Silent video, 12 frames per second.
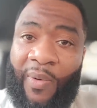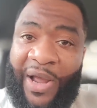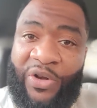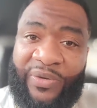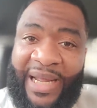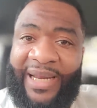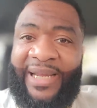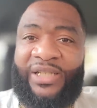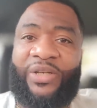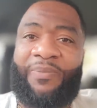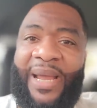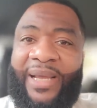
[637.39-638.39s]
Are you thinking in
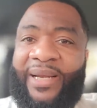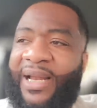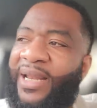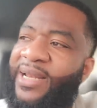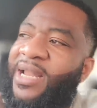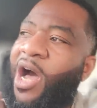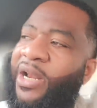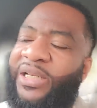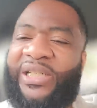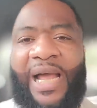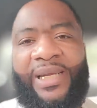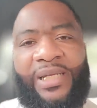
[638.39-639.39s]
Jamaica they're letting all the
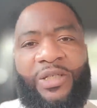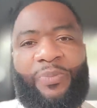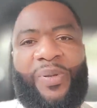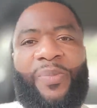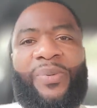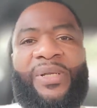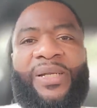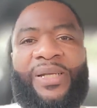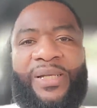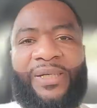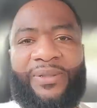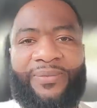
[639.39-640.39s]
Chinese people
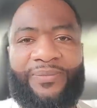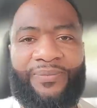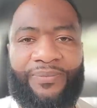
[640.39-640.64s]
in?